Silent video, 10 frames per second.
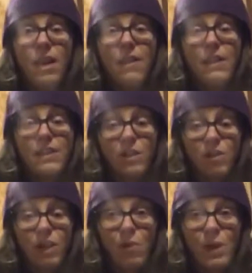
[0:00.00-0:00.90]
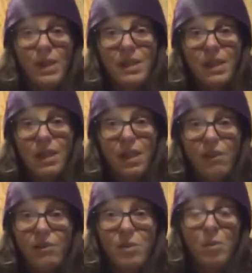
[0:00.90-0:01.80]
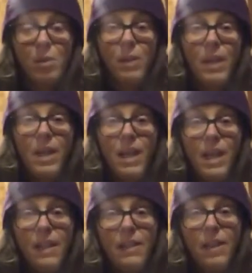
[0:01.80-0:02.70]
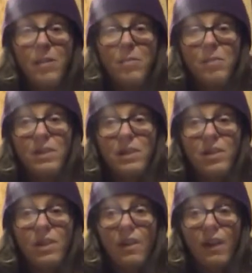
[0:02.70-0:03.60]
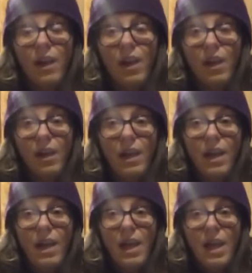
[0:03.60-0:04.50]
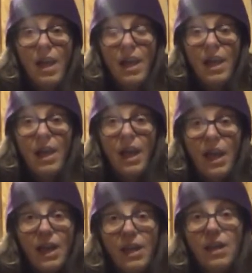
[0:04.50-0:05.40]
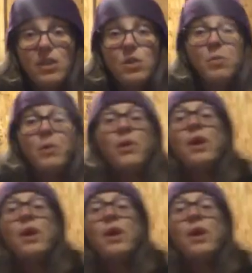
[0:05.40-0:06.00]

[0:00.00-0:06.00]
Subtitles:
that's a great way to get comfortable in that position there. And as you build